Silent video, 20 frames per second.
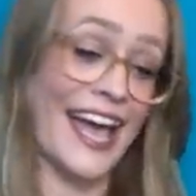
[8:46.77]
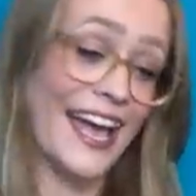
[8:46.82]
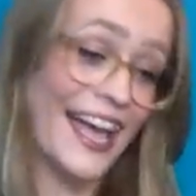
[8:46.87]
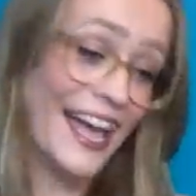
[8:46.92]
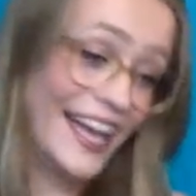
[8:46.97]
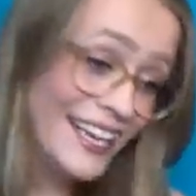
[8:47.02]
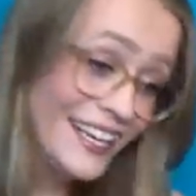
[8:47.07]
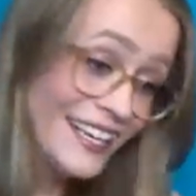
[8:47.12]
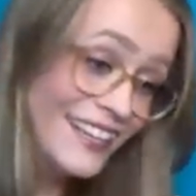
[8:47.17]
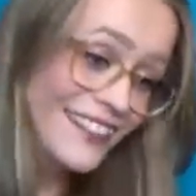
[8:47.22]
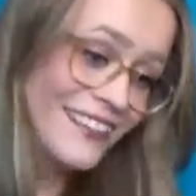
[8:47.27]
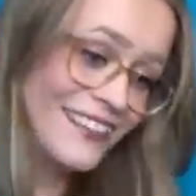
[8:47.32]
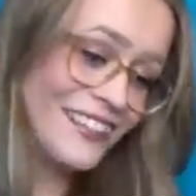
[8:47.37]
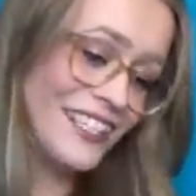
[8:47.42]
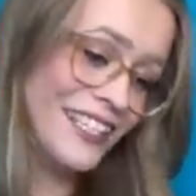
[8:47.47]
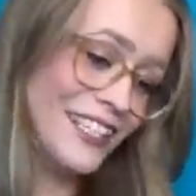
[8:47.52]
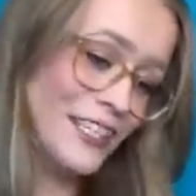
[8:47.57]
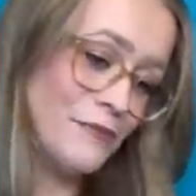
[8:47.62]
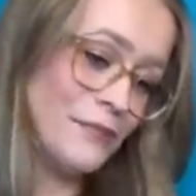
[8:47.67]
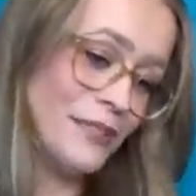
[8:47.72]
and their
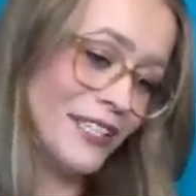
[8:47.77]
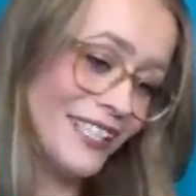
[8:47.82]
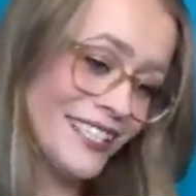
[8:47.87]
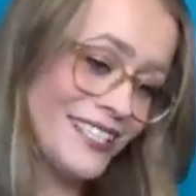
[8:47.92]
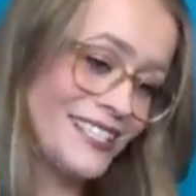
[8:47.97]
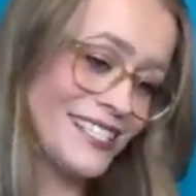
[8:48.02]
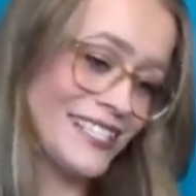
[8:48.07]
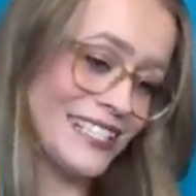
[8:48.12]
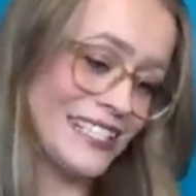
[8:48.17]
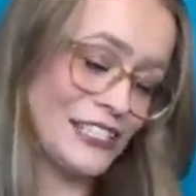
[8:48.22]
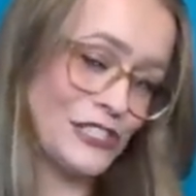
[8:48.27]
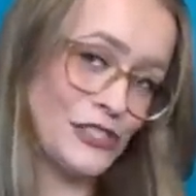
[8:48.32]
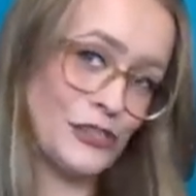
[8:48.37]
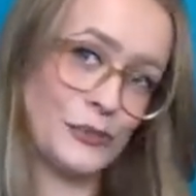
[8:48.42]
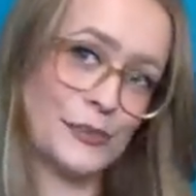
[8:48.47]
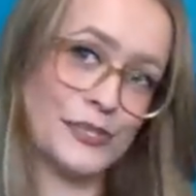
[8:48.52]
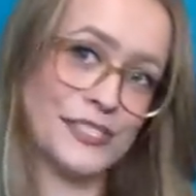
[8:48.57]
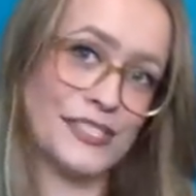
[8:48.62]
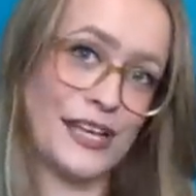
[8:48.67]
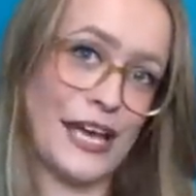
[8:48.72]
inability
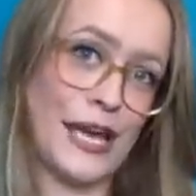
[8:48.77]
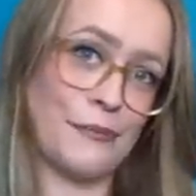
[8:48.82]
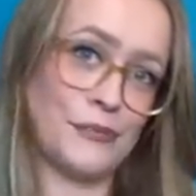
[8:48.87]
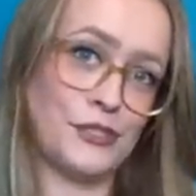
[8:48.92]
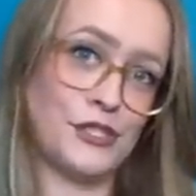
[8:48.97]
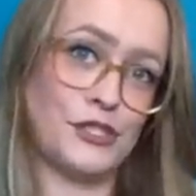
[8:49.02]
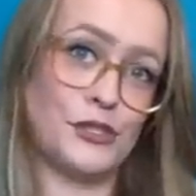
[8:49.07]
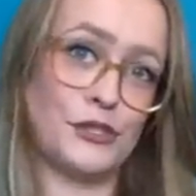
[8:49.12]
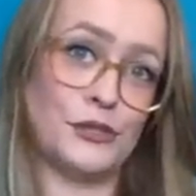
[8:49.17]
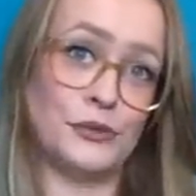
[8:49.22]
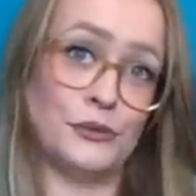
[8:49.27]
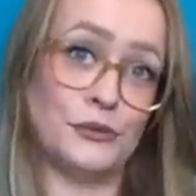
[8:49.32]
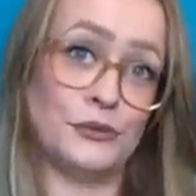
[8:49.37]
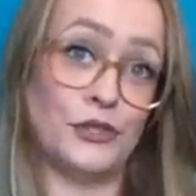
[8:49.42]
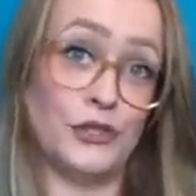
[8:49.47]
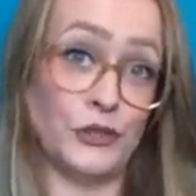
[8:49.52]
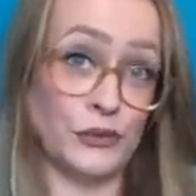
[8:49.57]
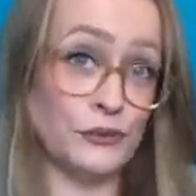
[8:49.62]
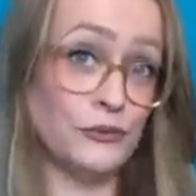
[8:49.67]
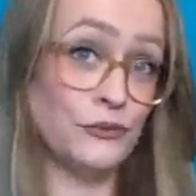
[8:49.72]
to adapt to
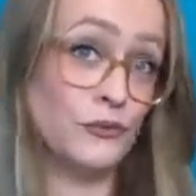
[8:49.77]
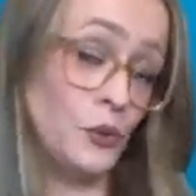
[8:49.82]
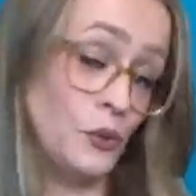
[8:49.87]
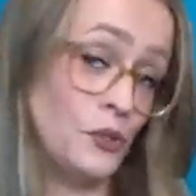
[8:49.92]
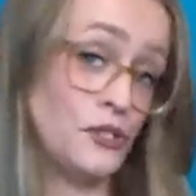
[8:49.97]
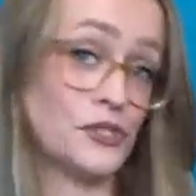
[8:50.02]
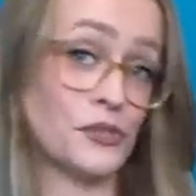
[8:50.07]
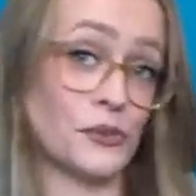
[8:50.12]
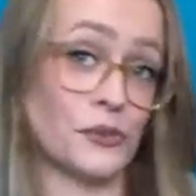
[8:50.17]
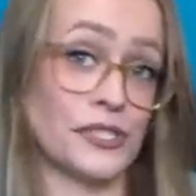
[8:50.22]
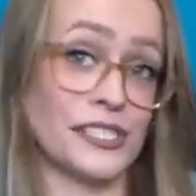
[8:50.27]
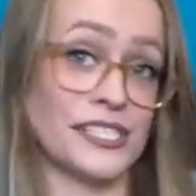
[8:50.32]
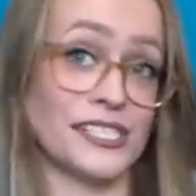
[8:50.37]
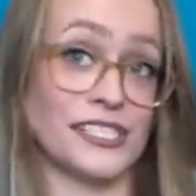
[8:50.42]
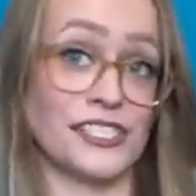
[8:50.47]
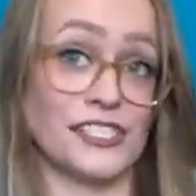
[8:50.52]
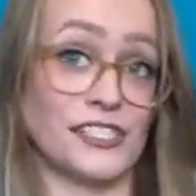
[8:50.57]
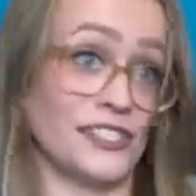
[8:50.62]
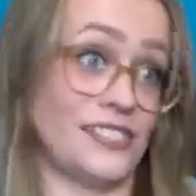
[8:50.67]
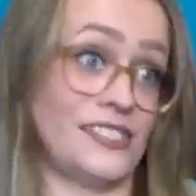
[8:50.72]
new food
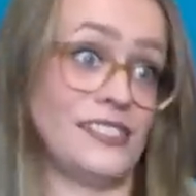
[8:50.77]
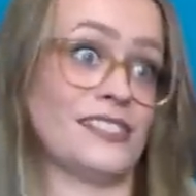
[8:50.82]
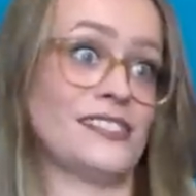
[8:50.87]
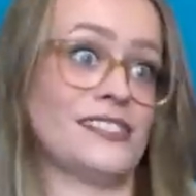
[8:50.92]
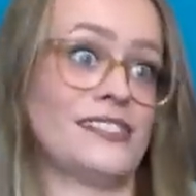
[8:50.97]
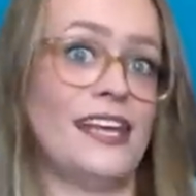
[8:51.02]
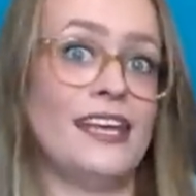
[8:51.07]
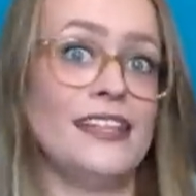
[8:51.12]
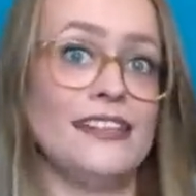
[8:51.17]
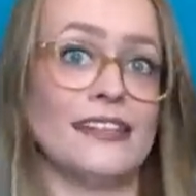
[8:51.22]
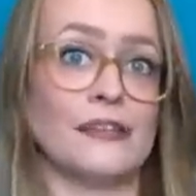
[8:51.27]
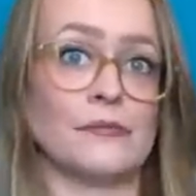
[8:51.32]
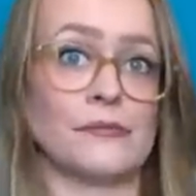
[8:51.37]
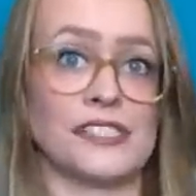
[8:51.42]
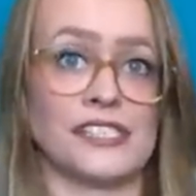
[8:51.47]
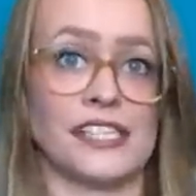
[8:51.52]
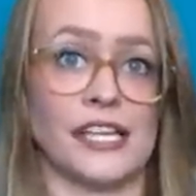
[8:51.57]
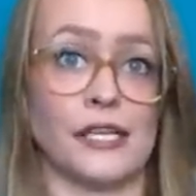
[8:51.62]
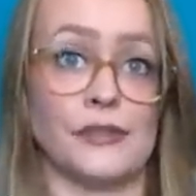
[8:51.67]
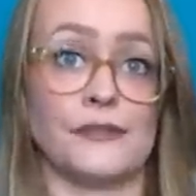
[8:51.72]
sources to sustain
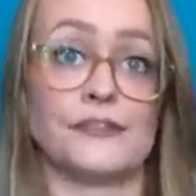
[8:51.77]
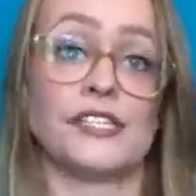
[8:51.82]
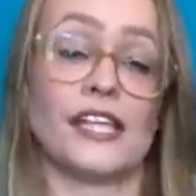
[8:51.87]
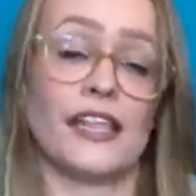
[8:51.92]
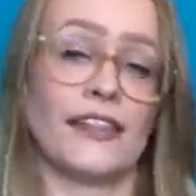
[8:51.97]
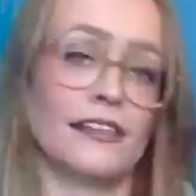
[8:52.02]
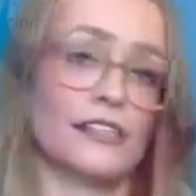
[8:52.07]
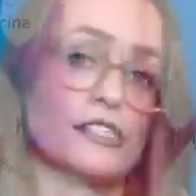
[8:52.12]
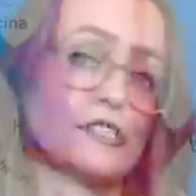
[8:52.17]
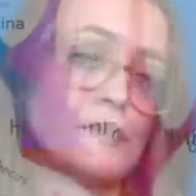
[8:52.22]
themselves, the